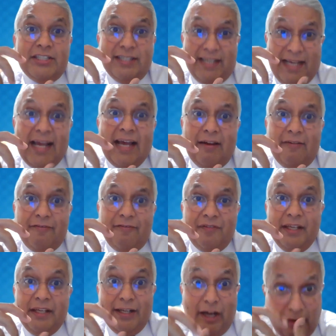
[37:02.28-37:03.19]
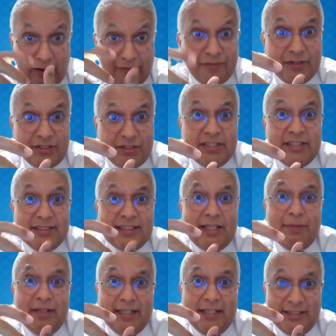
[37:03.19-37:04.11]
to have in our efforts in
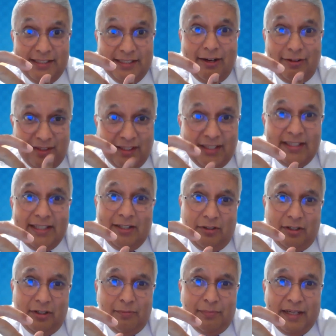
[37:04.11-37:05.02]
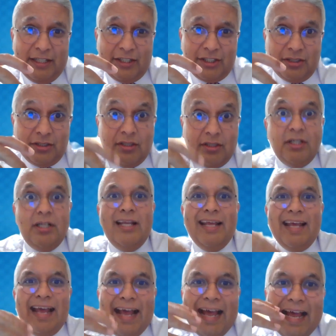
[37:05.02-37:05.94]
disseminating our thinking on compassion.
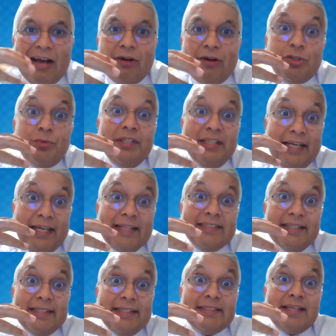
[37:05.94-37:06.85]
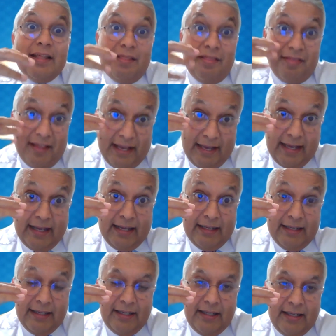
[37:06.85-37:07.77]
How do we get it there?
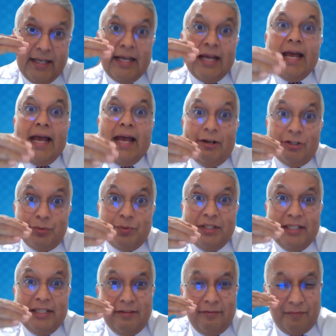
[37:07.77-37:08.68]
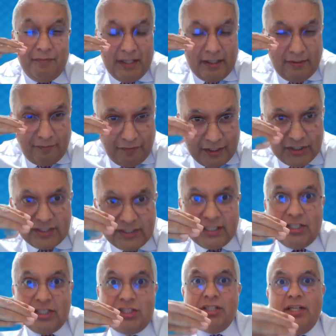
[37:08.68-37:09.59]
How do we
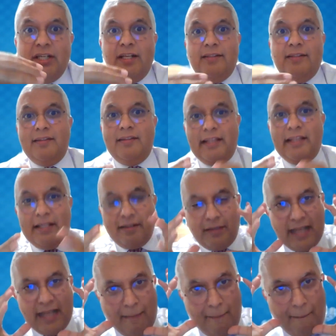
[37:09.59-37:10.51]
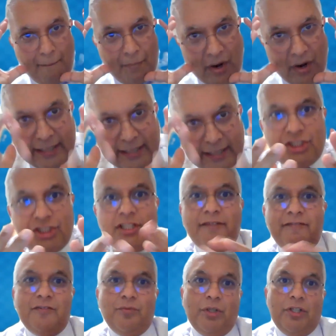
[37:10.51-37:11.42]
envisage that mind
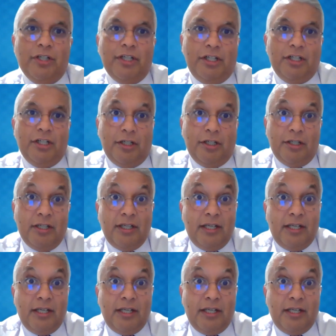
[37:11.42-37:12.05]
shift will occur?